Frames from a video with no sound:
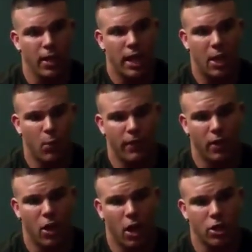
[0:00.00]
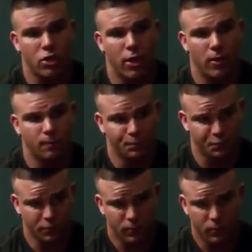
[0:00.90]
He won the Contra
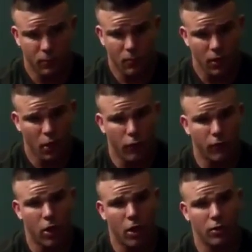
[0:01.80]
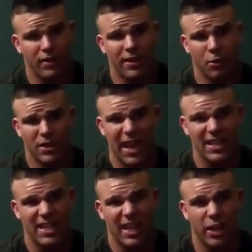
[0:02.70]
overall, and there was
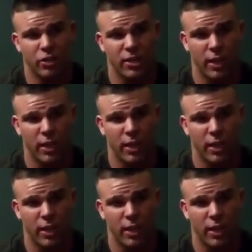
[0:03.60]
8 teenagers.